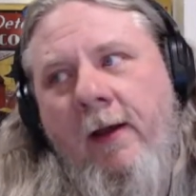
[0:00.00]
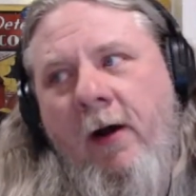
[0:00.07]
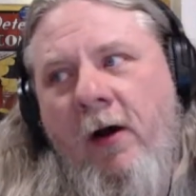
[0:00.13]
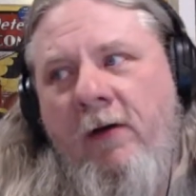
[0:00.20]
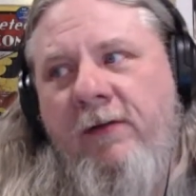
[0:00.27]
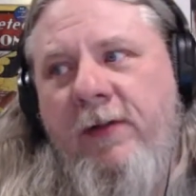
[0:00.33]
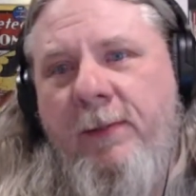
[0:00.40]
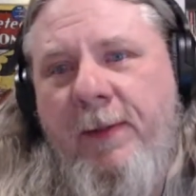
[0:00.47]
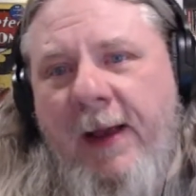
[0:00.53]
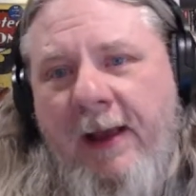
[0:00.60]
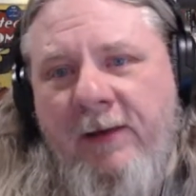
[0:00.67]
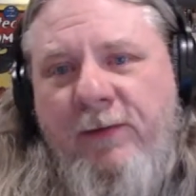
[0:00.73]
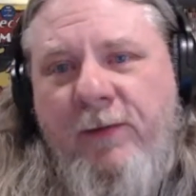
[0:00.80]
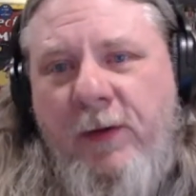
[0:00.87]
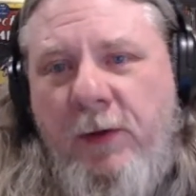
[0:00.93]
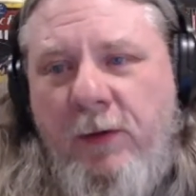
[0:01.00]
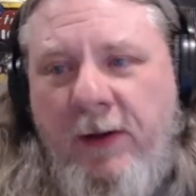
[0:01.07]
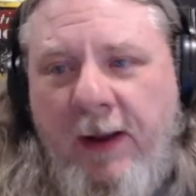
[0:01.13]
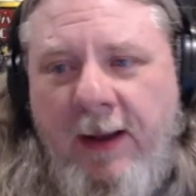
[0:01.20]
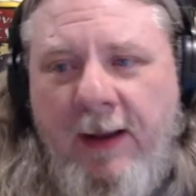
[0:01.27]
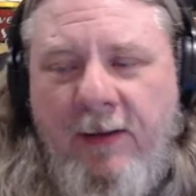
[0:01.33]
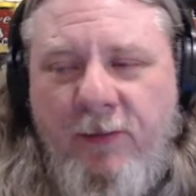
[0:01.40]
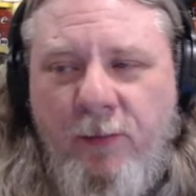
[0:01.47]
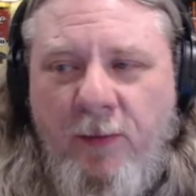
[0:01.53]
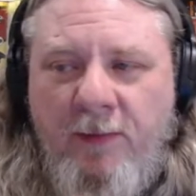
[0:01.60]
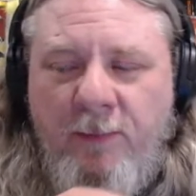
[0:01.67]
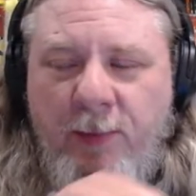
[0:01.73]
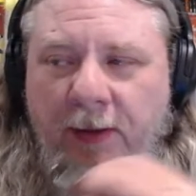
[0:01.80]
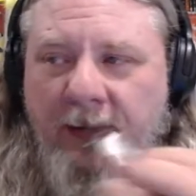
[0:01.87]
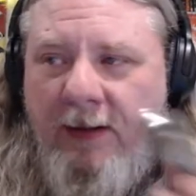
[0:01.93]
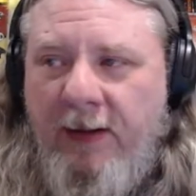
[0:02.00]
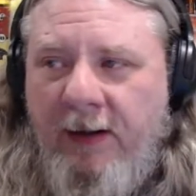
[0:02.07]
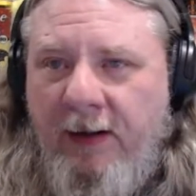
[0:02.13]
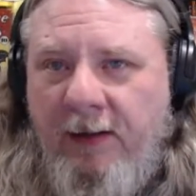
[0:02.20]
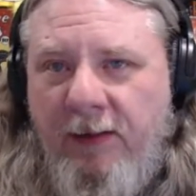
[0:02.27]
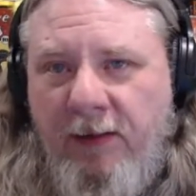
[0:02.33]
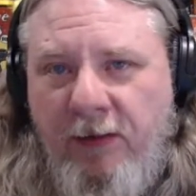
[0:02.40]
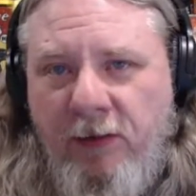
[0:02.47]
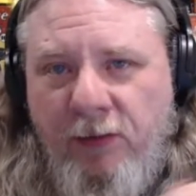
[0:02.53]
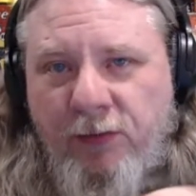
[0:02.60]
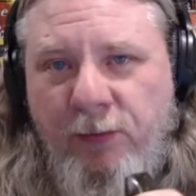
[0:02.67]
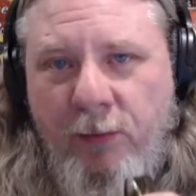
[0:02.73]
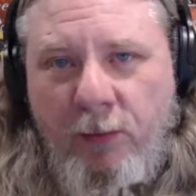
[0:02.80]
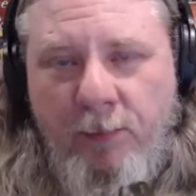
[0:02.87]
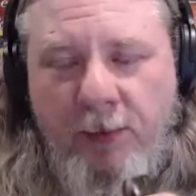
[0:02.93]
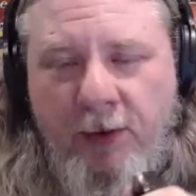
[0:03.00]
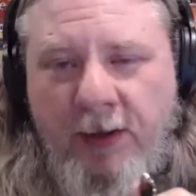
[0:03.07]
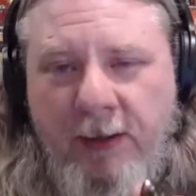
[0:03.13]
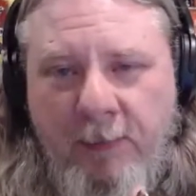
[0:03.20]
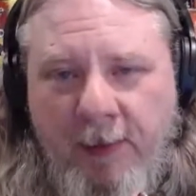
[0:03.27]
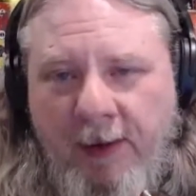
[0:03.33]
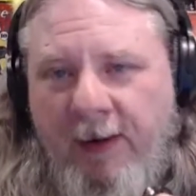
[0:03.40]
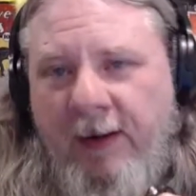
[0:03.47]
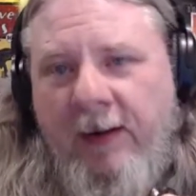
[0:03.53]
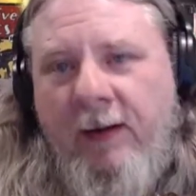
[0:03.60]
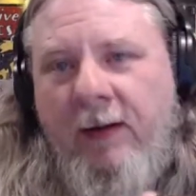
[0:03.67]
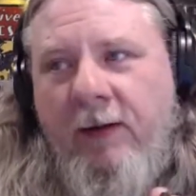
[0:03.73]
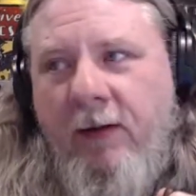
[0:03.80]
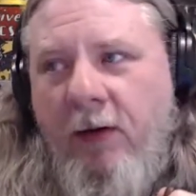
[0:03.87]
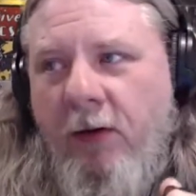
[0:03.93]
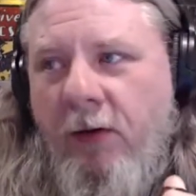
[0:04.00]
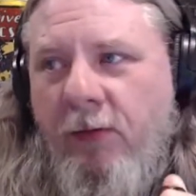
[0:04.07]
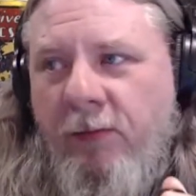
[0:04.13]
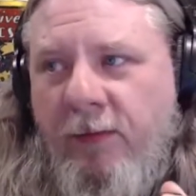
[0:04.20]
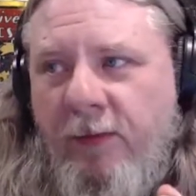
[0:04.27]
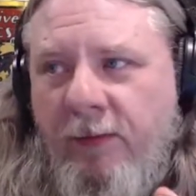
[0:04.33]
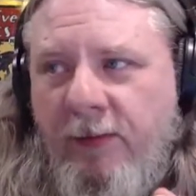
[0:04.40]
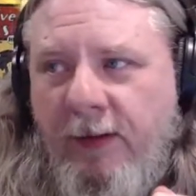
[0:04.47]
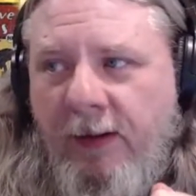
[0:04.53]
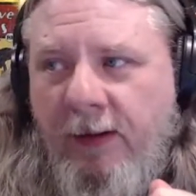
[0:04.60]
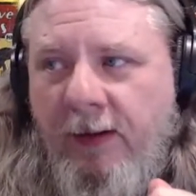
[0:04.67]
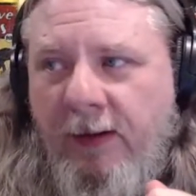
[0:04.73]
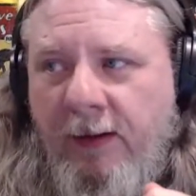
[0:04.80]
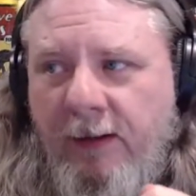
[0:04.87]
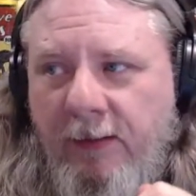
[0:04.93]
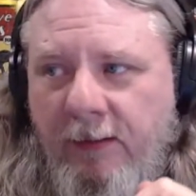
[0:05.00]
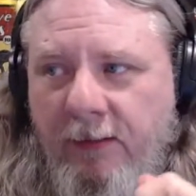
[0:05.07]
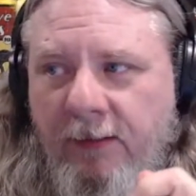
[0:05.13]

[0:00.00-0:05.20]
over the past few days, we've been getting the usual boogeymanning over the